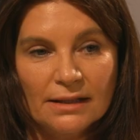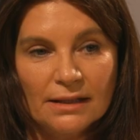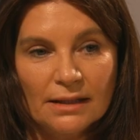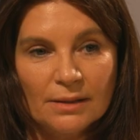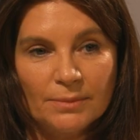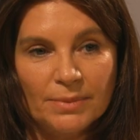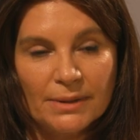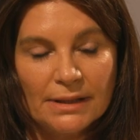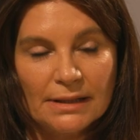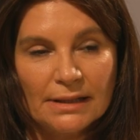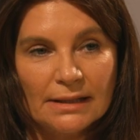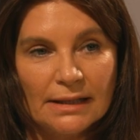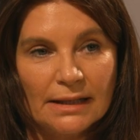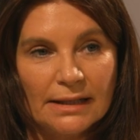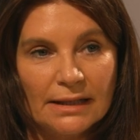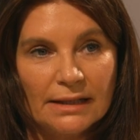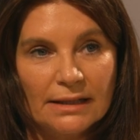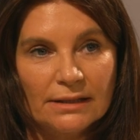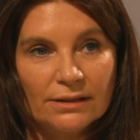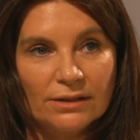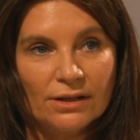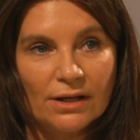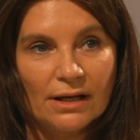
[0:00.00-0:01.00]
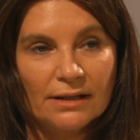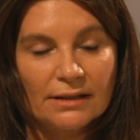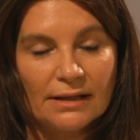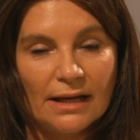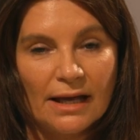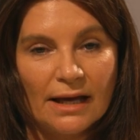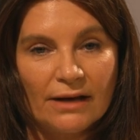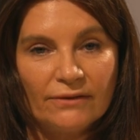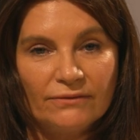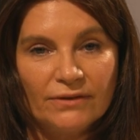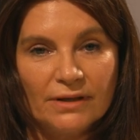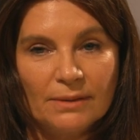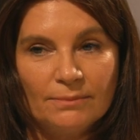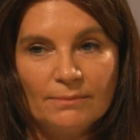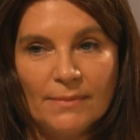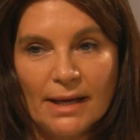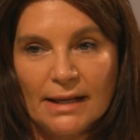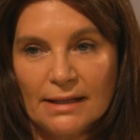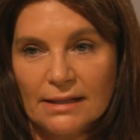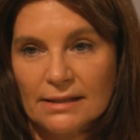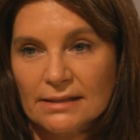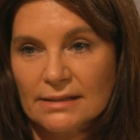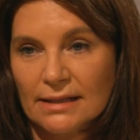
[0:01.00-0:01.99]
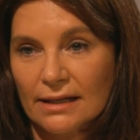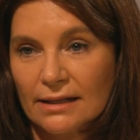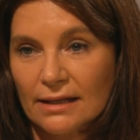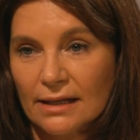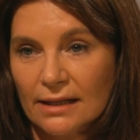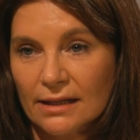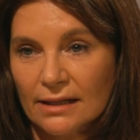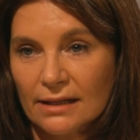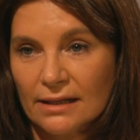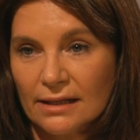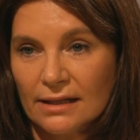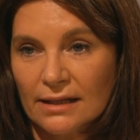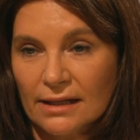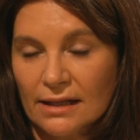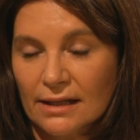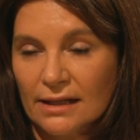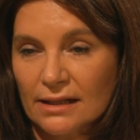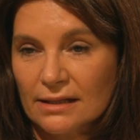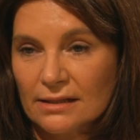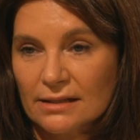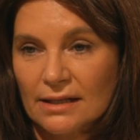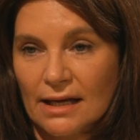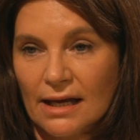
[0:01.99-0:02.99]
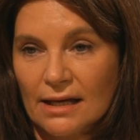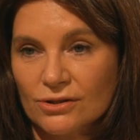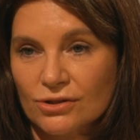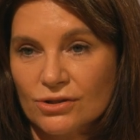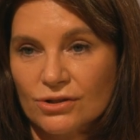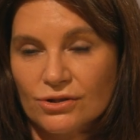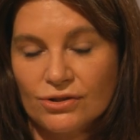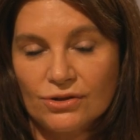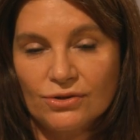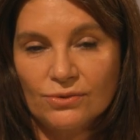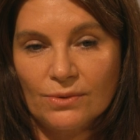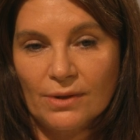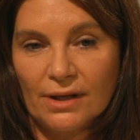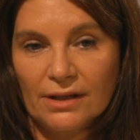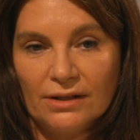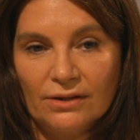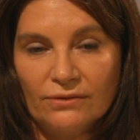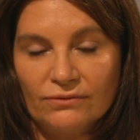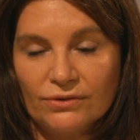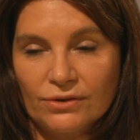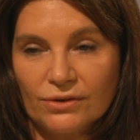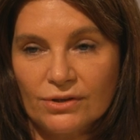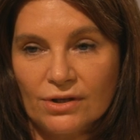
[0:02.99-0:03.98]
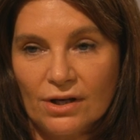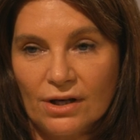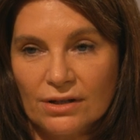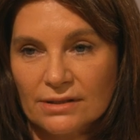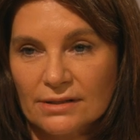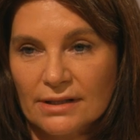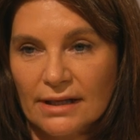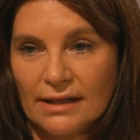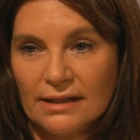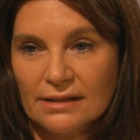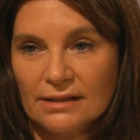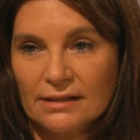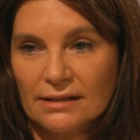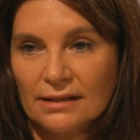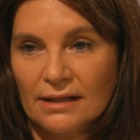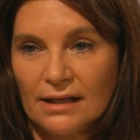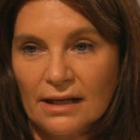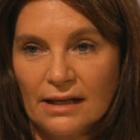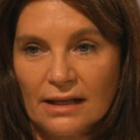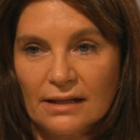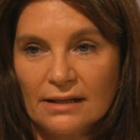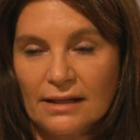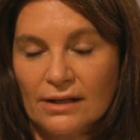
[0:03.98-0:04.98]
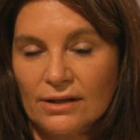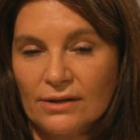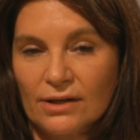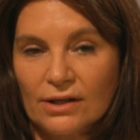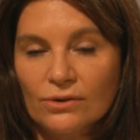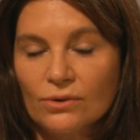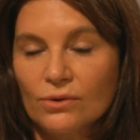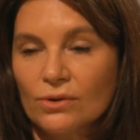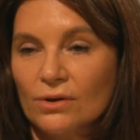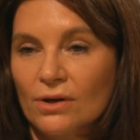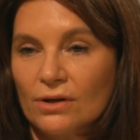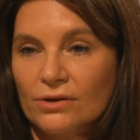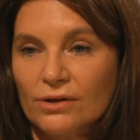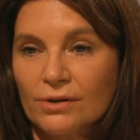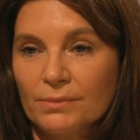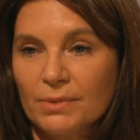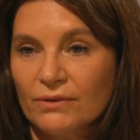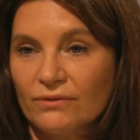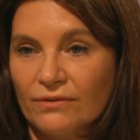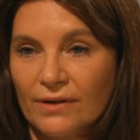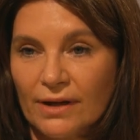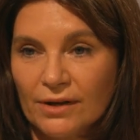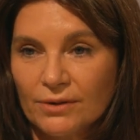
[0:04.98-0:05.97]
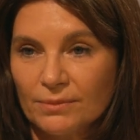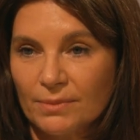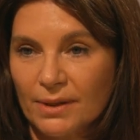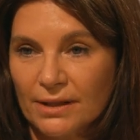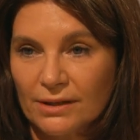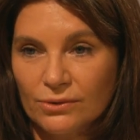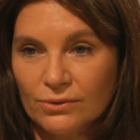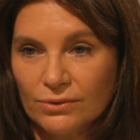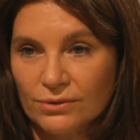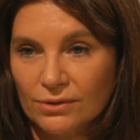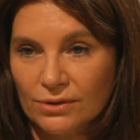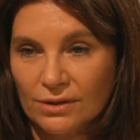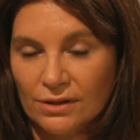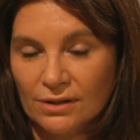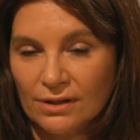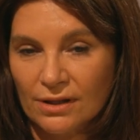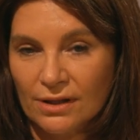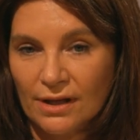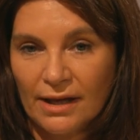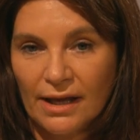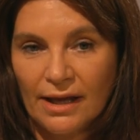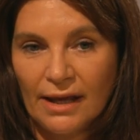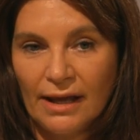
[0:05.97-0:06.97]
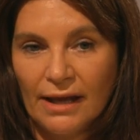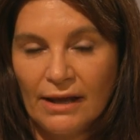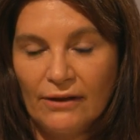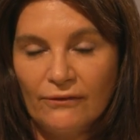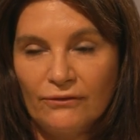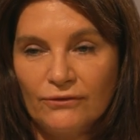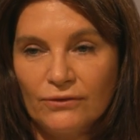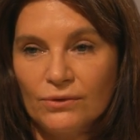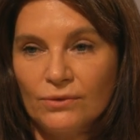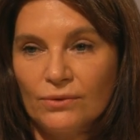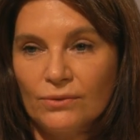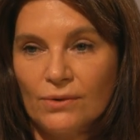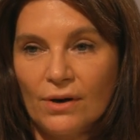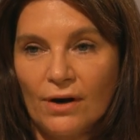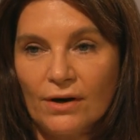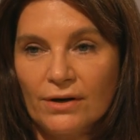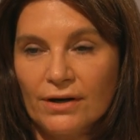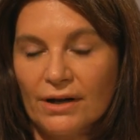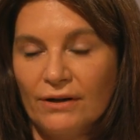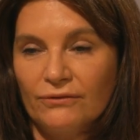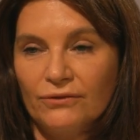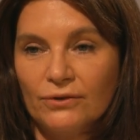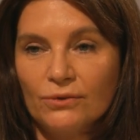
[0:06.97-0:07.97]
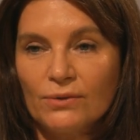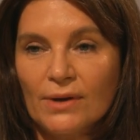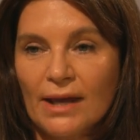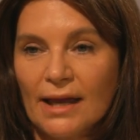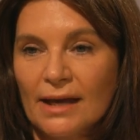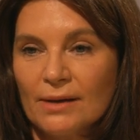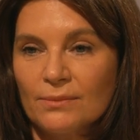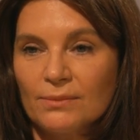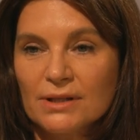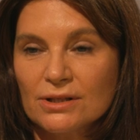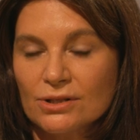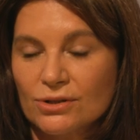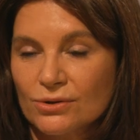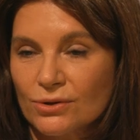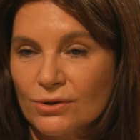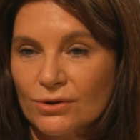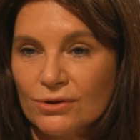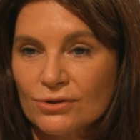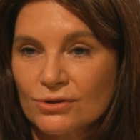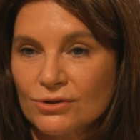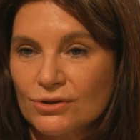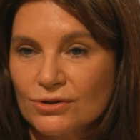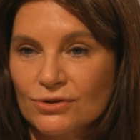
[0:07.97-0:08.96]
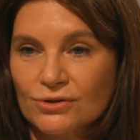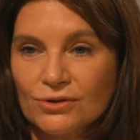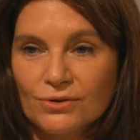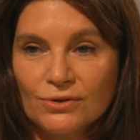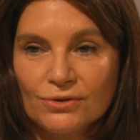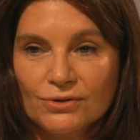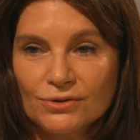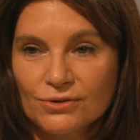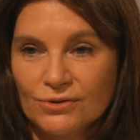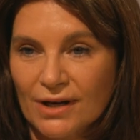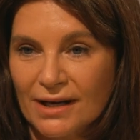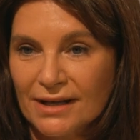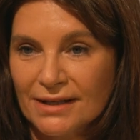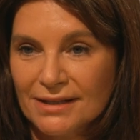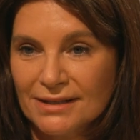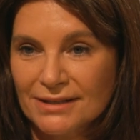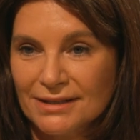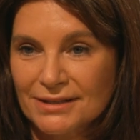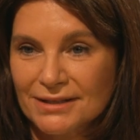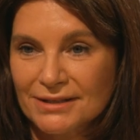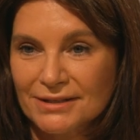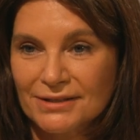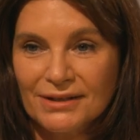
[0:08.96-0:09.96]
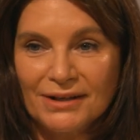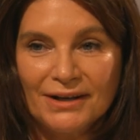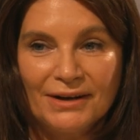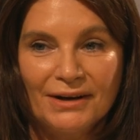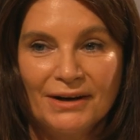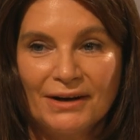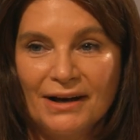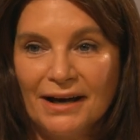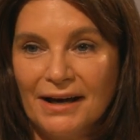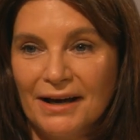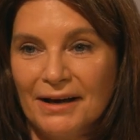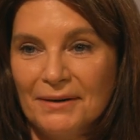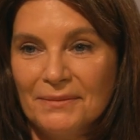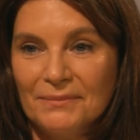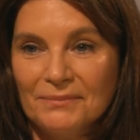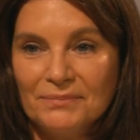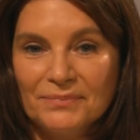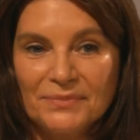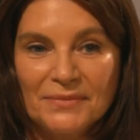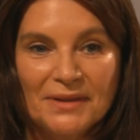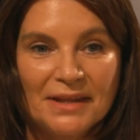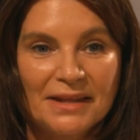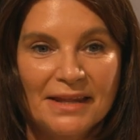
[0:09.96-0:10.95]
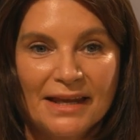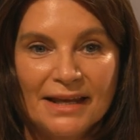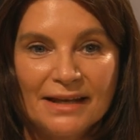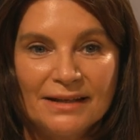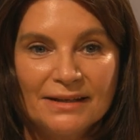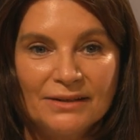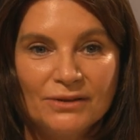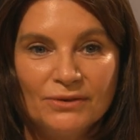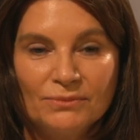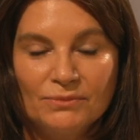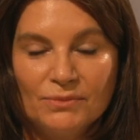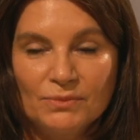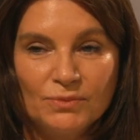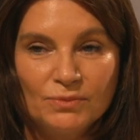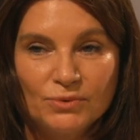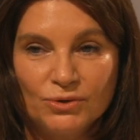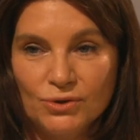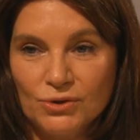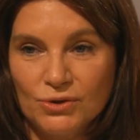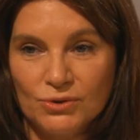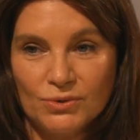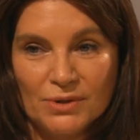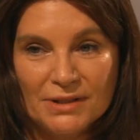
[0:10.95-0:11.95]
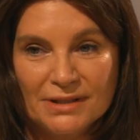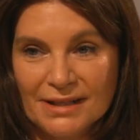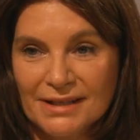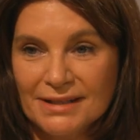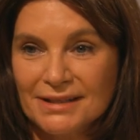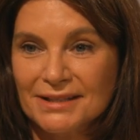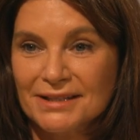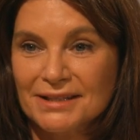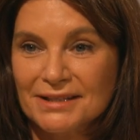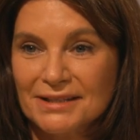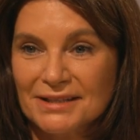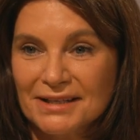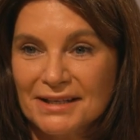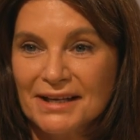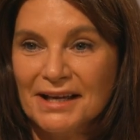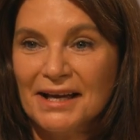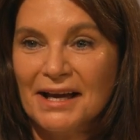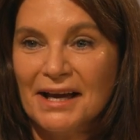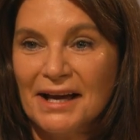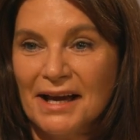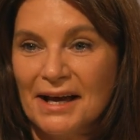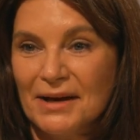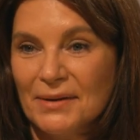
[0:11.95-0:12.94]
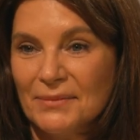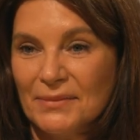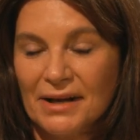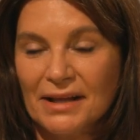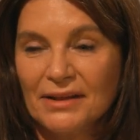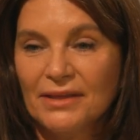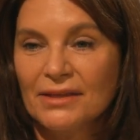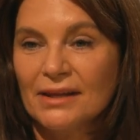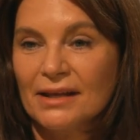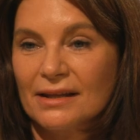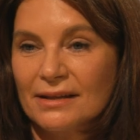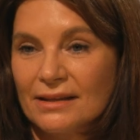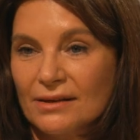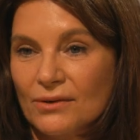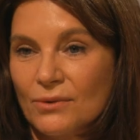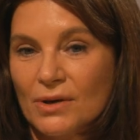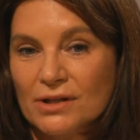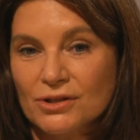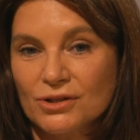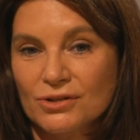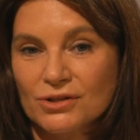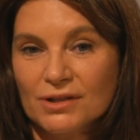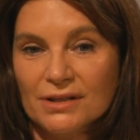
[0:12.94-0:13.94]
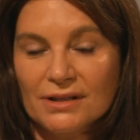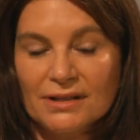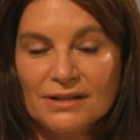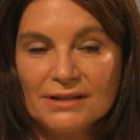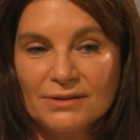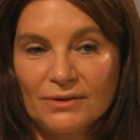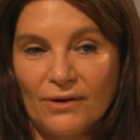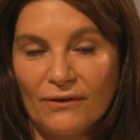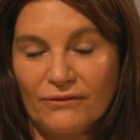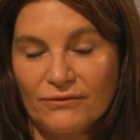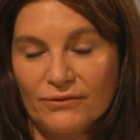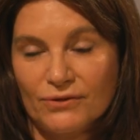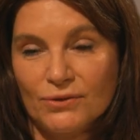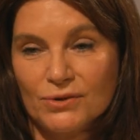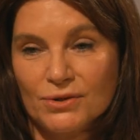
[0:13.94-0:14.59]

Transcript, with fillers: little bit like not having metadata attached to any of your content that can no longer be found by Google. If you can't be searched or traced, then do you exist? And I think the question is, of